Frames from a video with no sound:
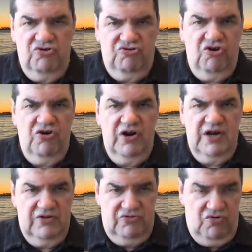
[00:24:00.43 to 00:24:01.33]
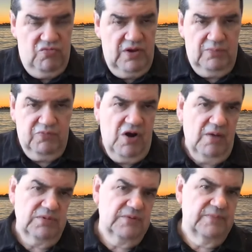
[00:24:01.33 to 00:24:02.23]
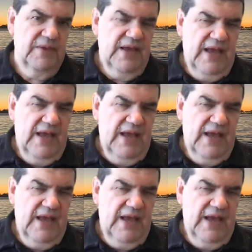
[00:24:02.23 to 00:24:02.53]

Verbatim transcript: to turn it into a real problem.